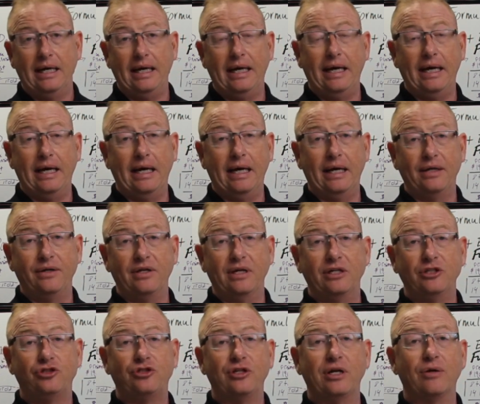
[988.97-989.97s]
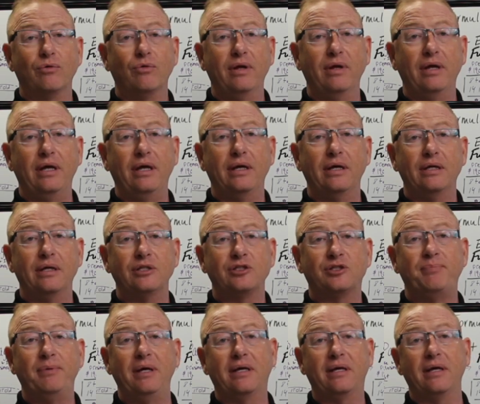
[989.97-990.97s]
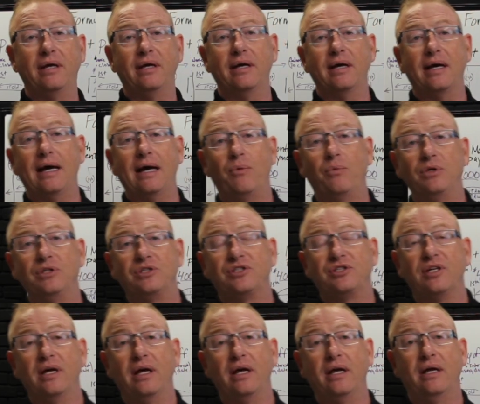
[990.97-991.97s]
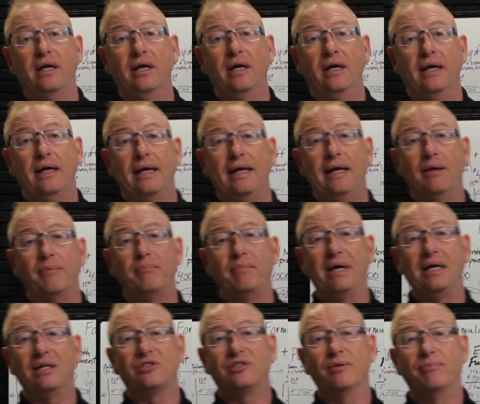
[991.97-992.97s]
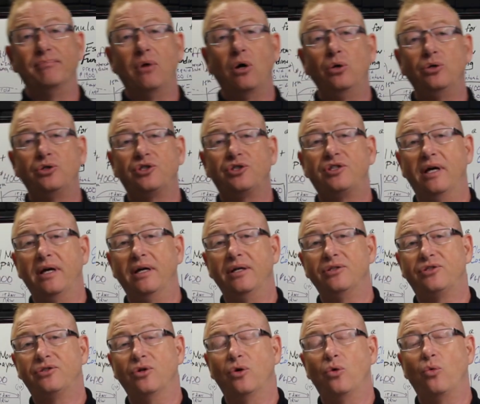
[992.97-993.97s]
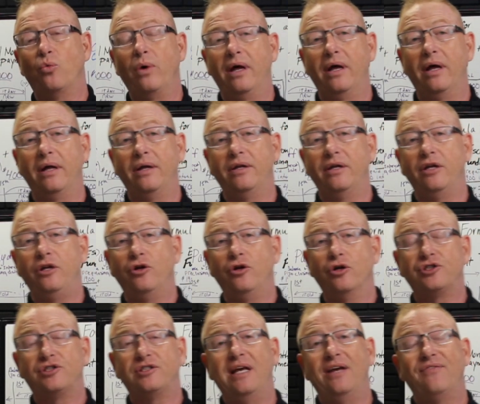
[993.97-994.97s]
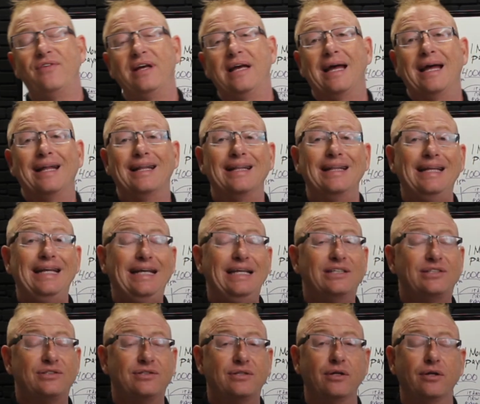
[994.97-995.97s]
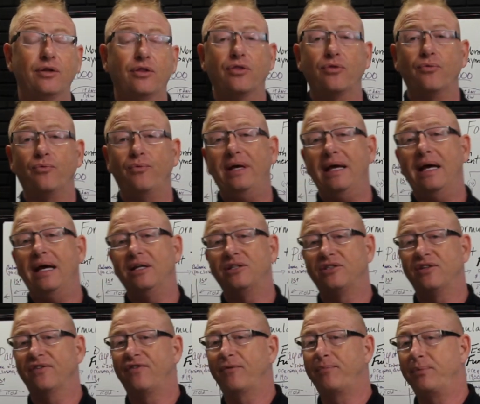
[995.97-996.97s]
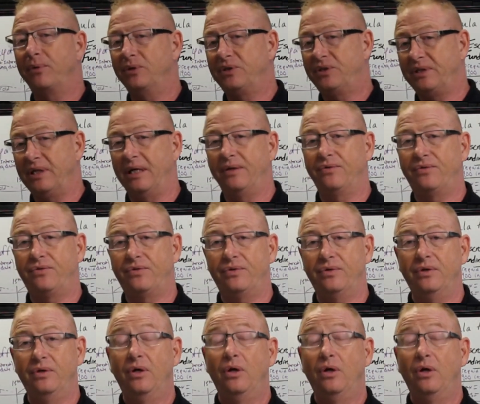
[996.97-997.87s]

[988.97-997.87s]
And generally speaking, I would say it makes the most sense when you're saving at least 3/8%